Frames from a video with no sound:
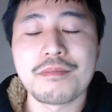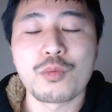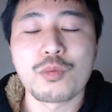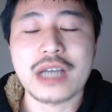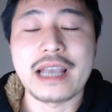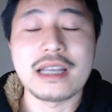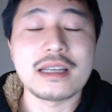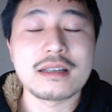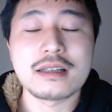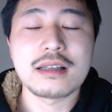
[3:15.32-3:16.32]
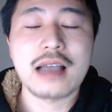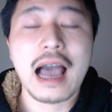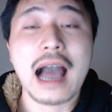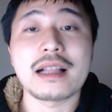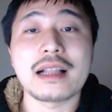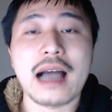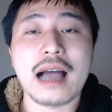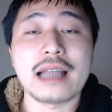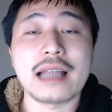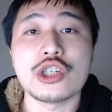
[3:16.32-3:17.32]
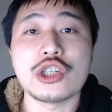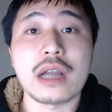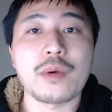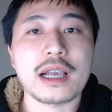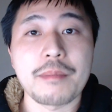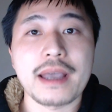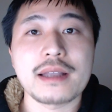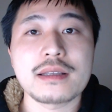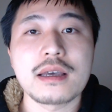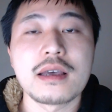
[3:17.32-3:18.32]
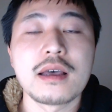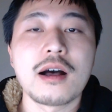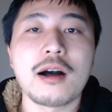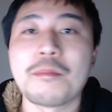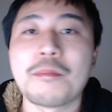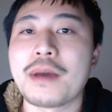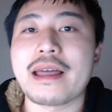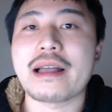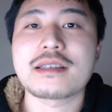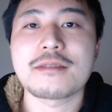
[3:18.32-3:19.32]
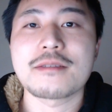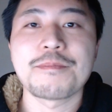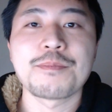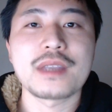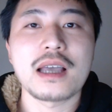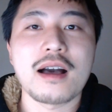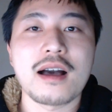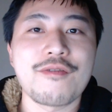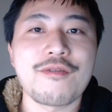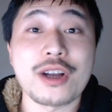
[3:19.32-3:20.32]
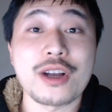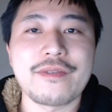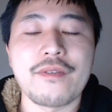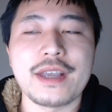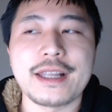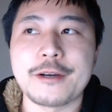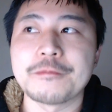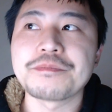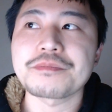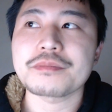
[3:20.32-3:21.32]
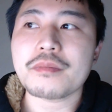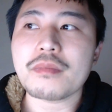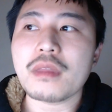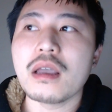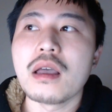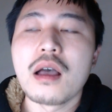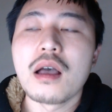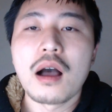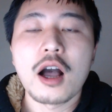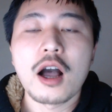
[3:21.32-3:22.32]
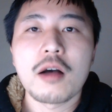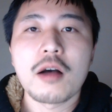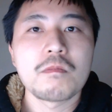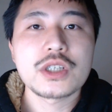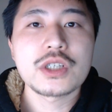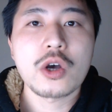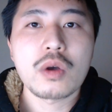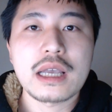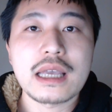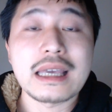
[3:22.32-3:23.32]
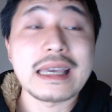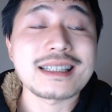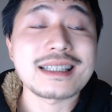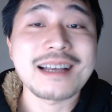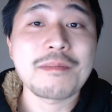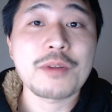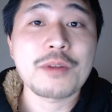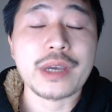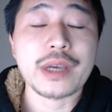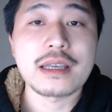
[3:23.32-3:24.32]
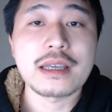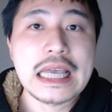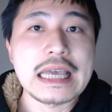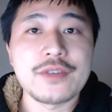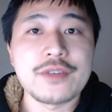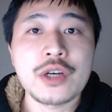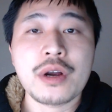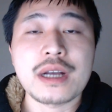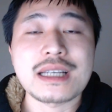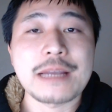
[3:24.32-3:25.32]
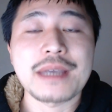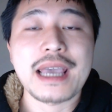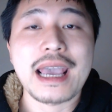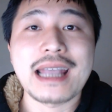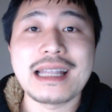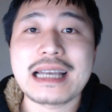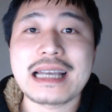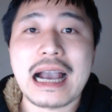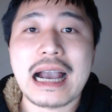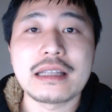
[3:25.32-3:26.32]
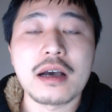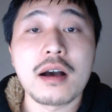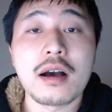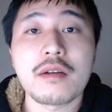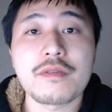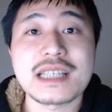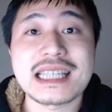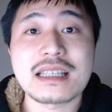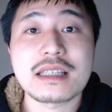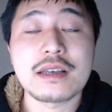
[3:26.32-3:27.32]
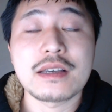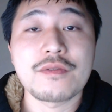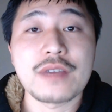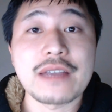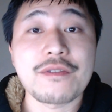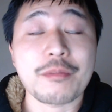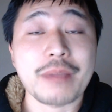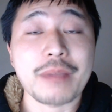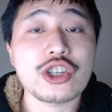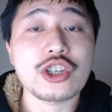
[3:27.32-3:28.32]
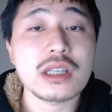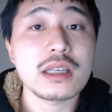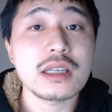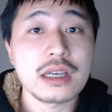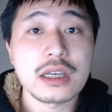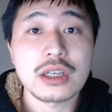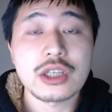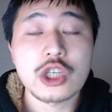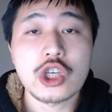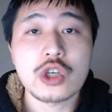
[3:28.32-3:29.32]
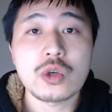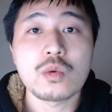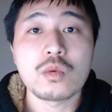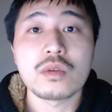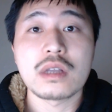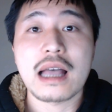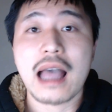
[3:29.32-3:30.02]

which I highly, highly do not recommend, um, but that's uh, for a different video. Um, so in summary, if you are accepting any kind of sensitive information, you